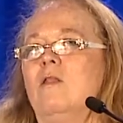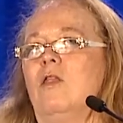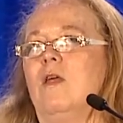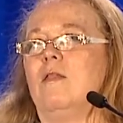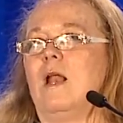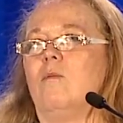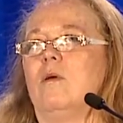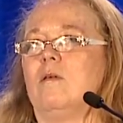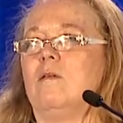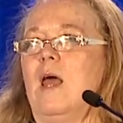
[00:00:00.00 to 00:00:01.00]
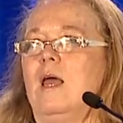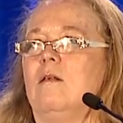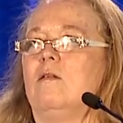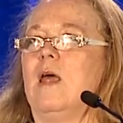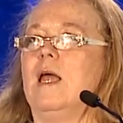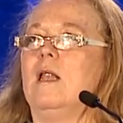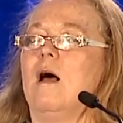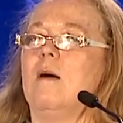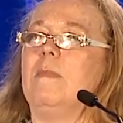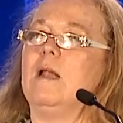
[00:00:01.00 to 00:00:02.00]
The thing that I will say is that
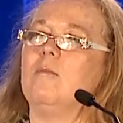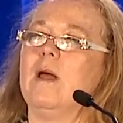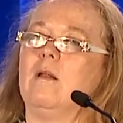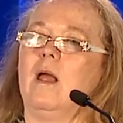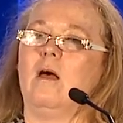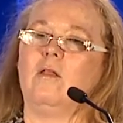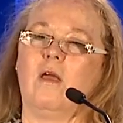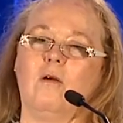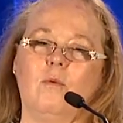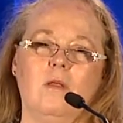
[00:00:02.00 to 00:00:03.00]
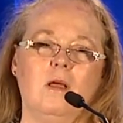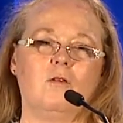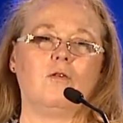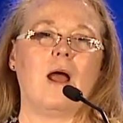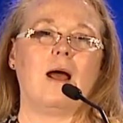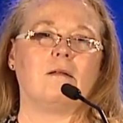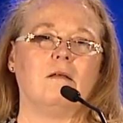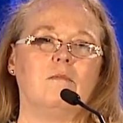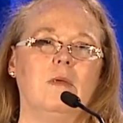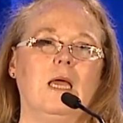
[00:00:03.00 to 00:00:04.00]
Intermountain Healthcare really
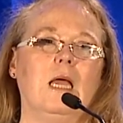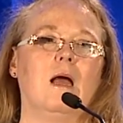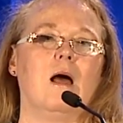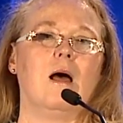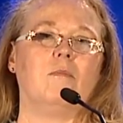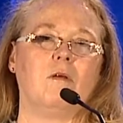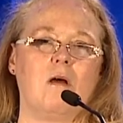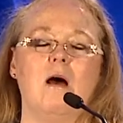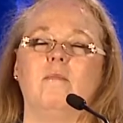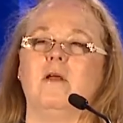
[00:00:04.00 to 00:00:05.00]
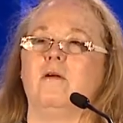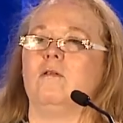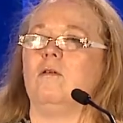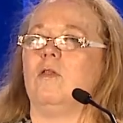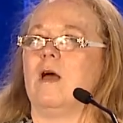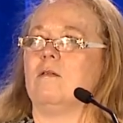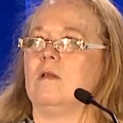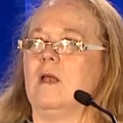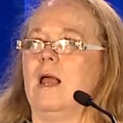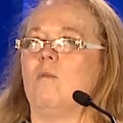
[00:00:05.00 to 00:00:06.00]
attracted me to come there in
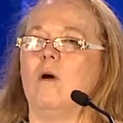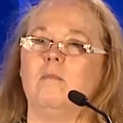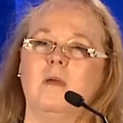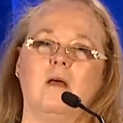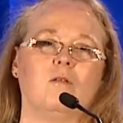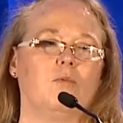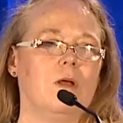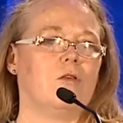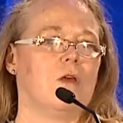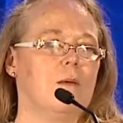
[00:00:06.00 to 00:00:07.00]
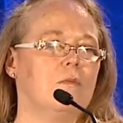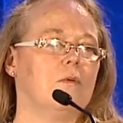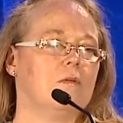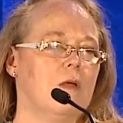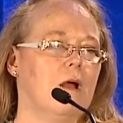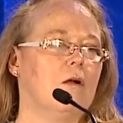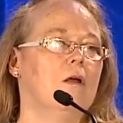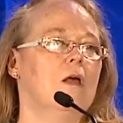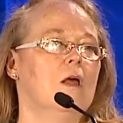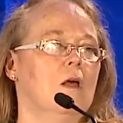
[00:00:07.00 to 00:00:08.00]
2008. One, because Brent James was there,
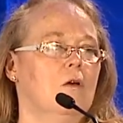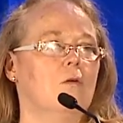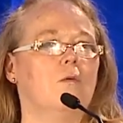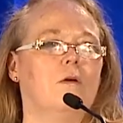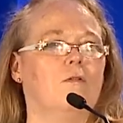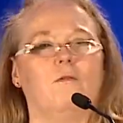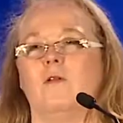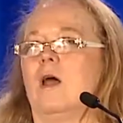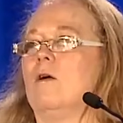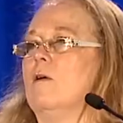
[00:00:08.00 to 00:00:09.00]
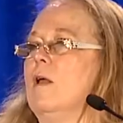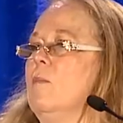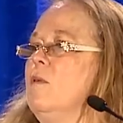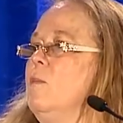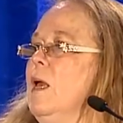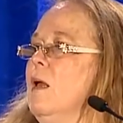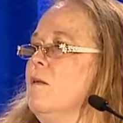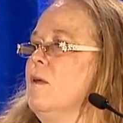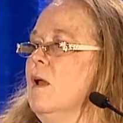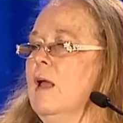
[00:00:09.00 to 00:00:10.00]
who, if you've not heard him speak,
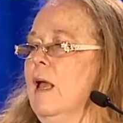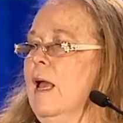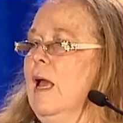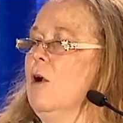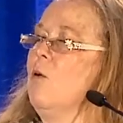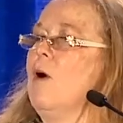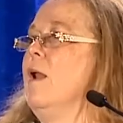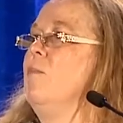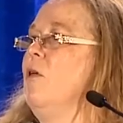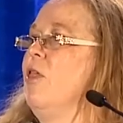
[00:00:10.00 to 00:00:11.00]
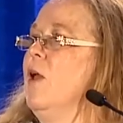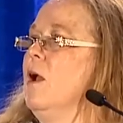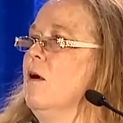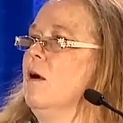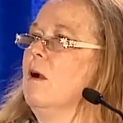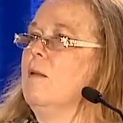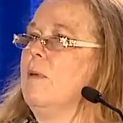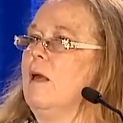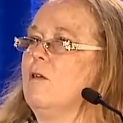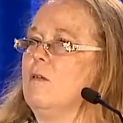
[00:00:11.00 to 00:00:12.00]
is an incredible thinker in
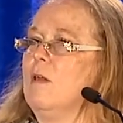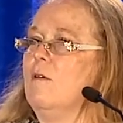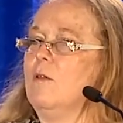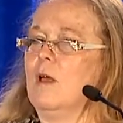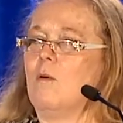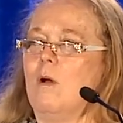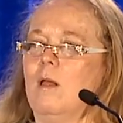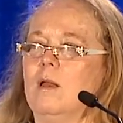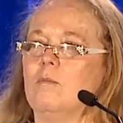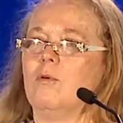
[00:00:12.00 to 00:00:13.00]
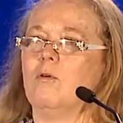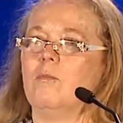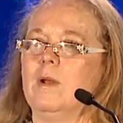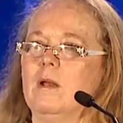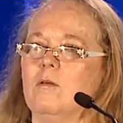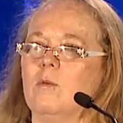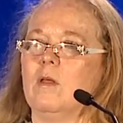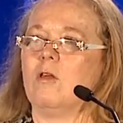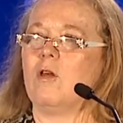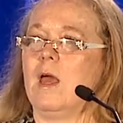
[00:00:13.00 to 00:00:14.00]
patient safety and quality improvement and has
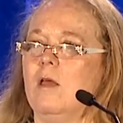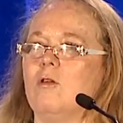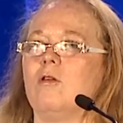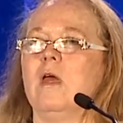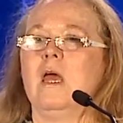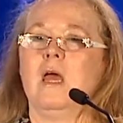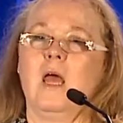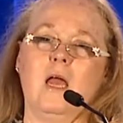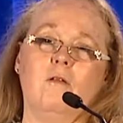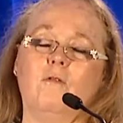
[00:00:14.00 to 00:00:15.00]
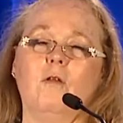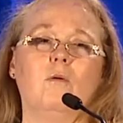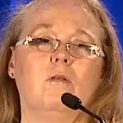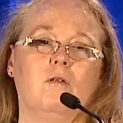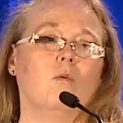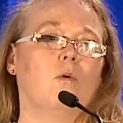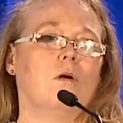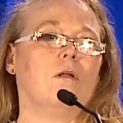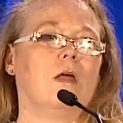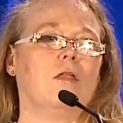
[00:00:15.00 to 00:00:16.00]
really changed and influenced the
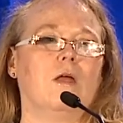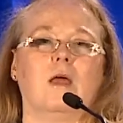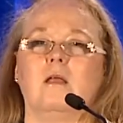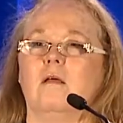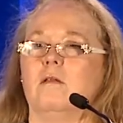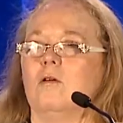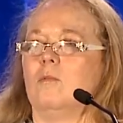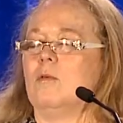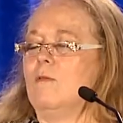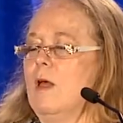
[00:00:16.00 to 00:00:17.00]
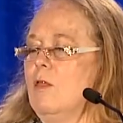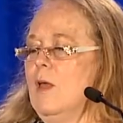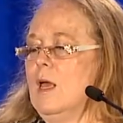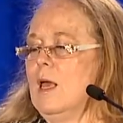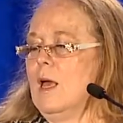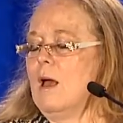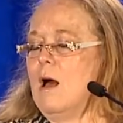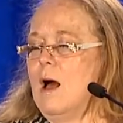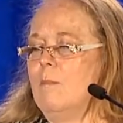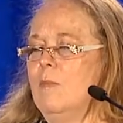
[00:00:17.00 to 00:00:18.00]
world, I think, in terms of that thinking.
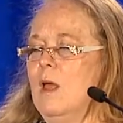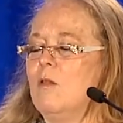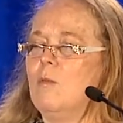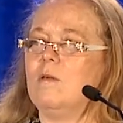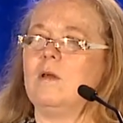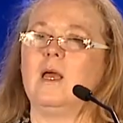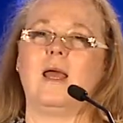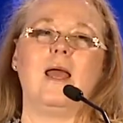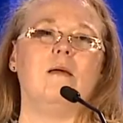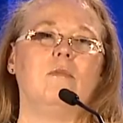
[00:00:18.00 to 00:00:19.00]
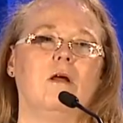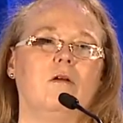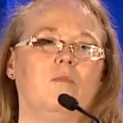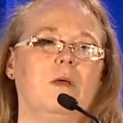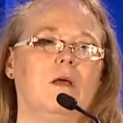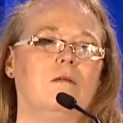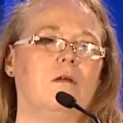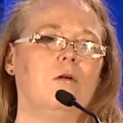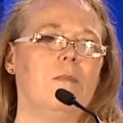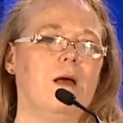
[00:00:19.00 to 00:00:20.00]
The other reason I came there is because
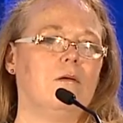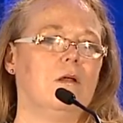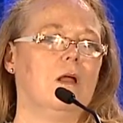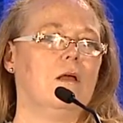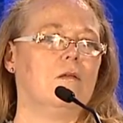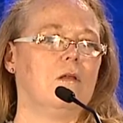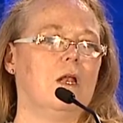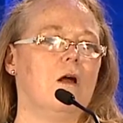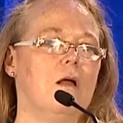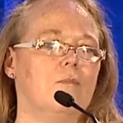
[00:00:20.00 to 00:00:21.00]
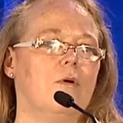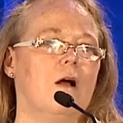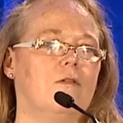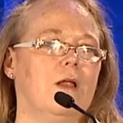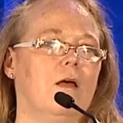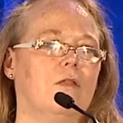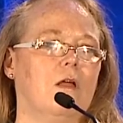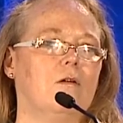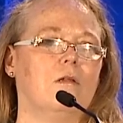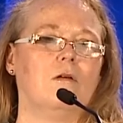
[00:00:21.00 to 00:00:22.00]
Intermountain is a nonprofit
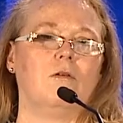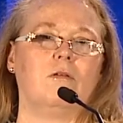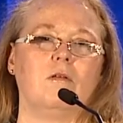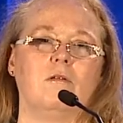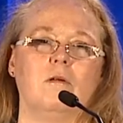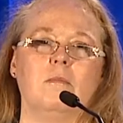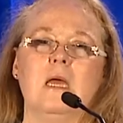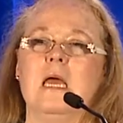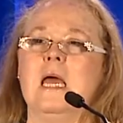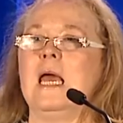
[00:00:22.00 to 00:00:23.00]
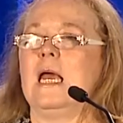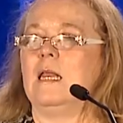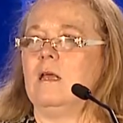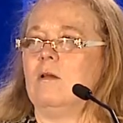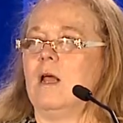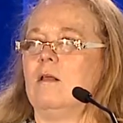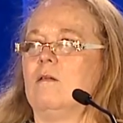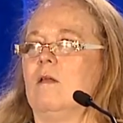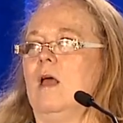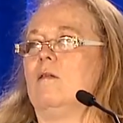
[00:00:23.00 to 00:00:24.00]
healthcare delivery system in the United
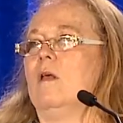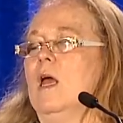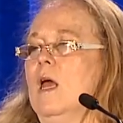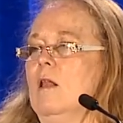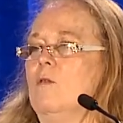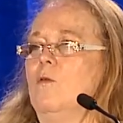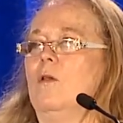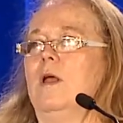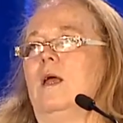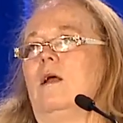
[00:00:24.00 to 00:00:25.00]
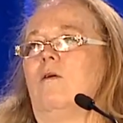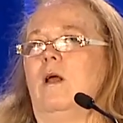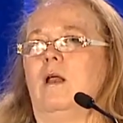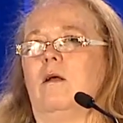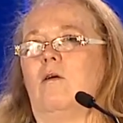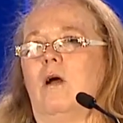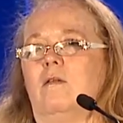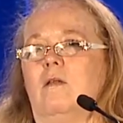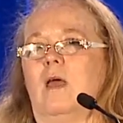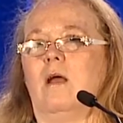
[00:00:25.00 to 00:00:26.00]
States. It's fully integrated across
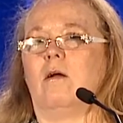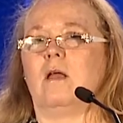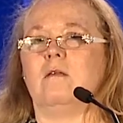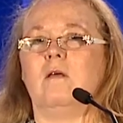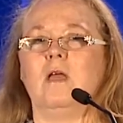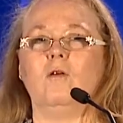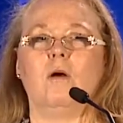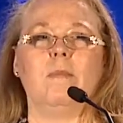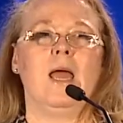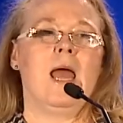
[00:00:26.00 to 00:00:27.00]
the care continuum.